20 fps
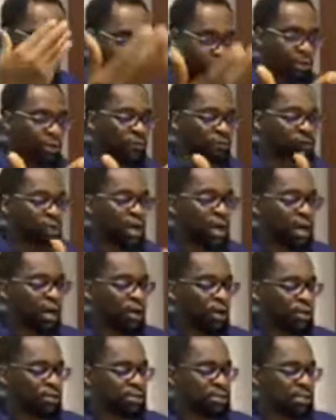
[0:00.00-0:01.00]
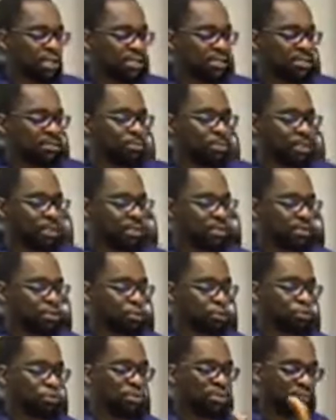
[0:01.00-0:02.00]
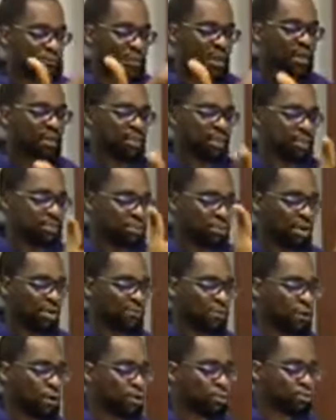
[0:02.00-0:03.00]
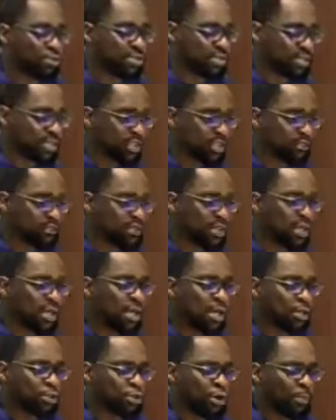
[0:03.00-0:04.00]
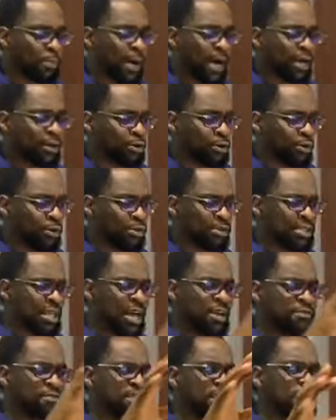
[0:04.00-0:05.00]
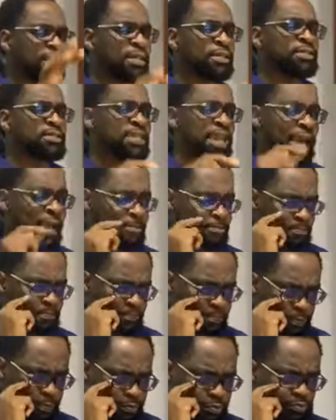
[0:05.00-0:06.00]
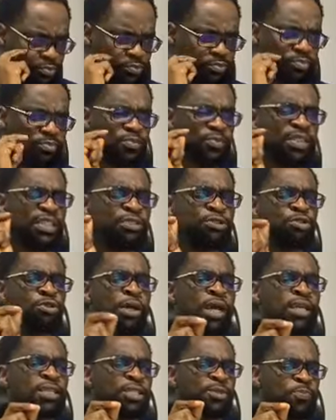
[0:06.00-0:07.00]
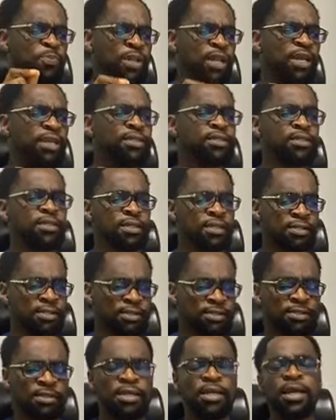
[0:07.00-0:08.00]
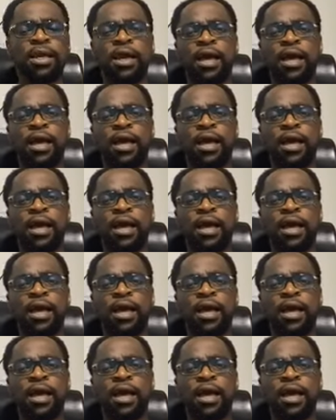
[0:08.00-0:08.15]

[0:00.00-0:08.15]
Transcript: a lot of you are all testaments to the fact that you have all received your backlogs. I've taken time to explain this